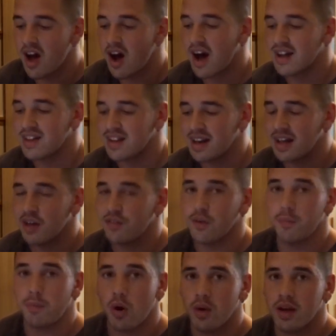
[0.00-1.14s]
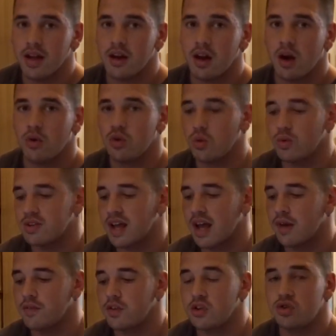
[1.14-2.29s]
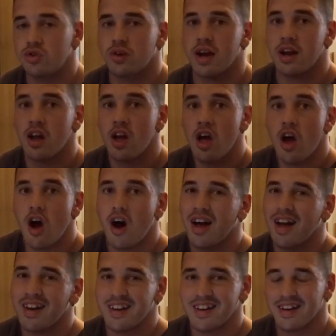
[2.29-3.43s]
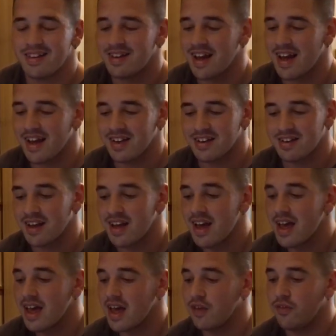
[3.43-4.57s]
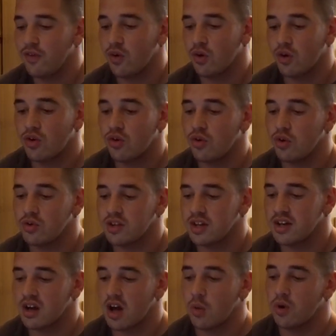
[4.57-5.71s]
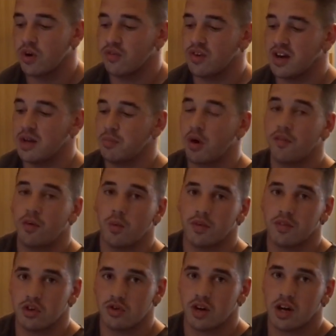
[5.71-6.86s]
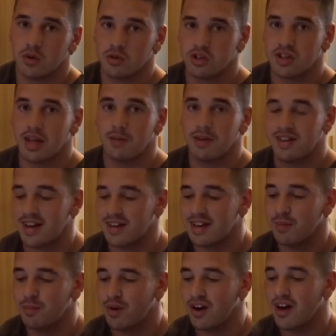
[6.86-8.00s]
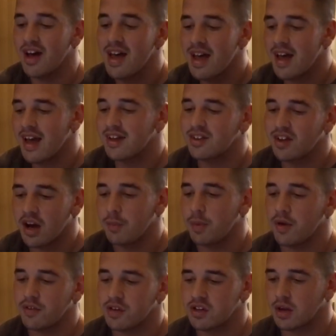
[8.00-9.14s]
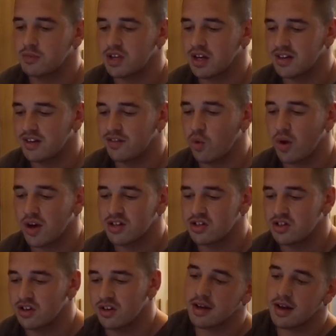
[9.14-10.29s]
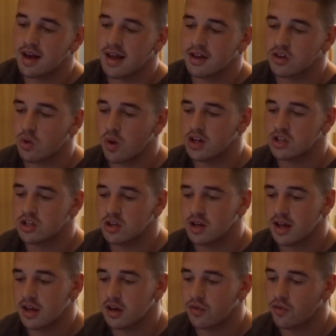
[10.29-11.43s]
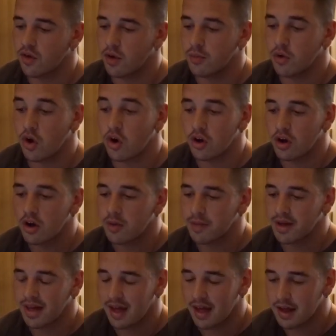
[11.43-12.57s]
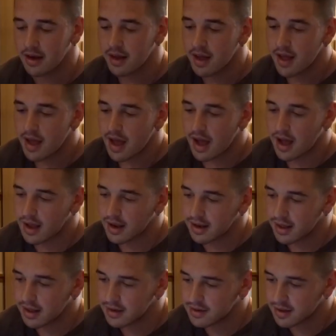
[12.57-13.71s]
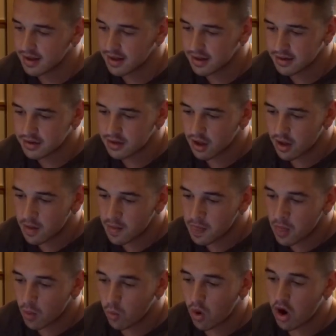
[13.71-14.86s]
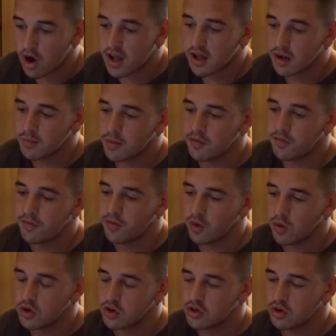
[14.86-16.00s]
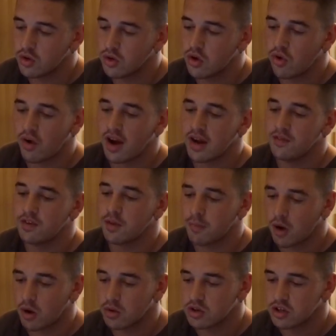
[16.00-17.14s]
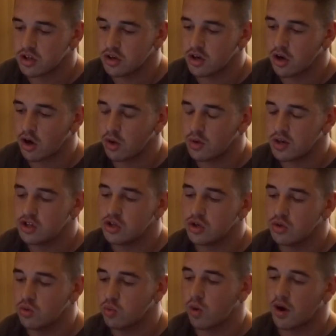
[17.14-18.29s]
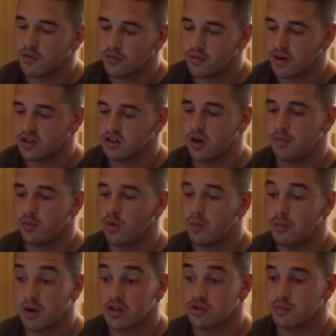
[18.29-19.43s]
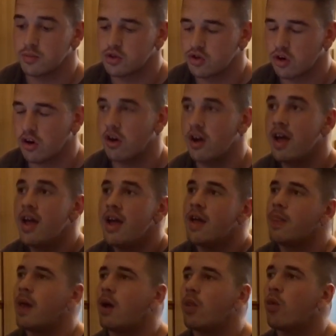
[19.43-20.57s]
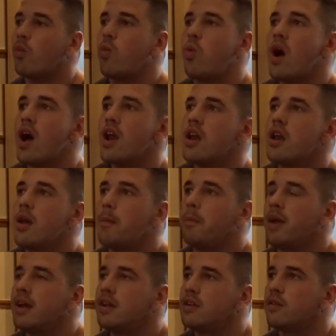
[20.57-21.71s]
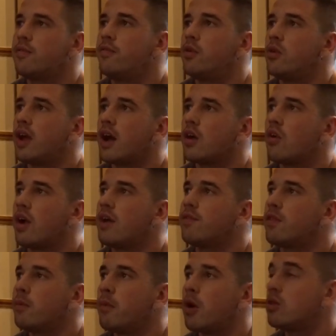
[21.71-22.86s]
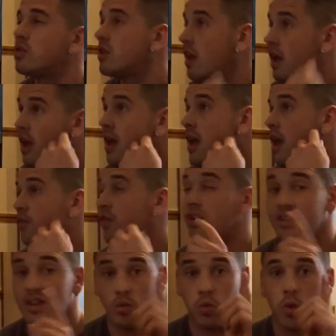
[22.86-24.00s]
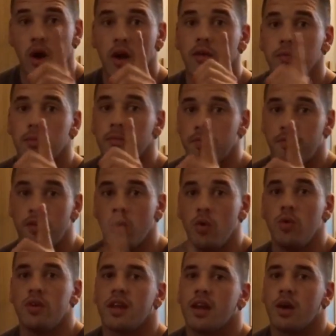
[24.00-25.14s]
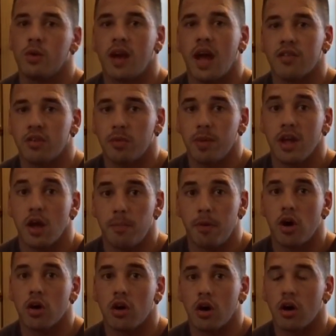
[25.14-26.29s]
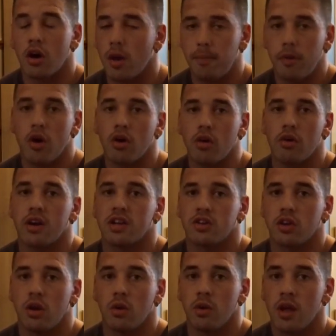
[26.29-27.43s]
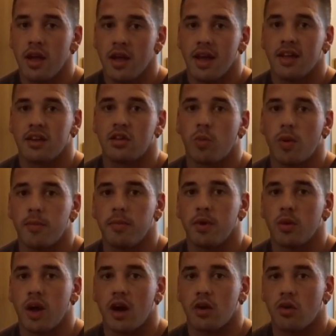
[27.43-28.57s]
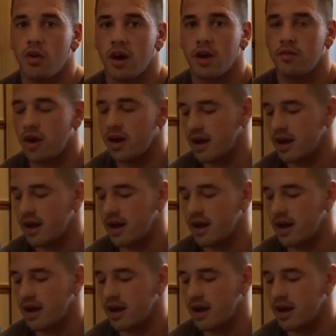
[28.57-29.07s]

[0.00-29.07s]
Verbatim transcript: Ideally, if you're bulking, I would always have the trend higher than the test. If you're cruising, I wouldn't really bother with the trend. I'll just keep the test in, but it's kind of a bit of a subjective question. The next question is from Connor McCann, and his is, what item of food do you crave the most? You can only choose one, for example, a mushroom or chocolate. Now, the one piece of food that I crave the most, if I said one food, it would have to be a burger. A burger on its own is the one meal that I crave right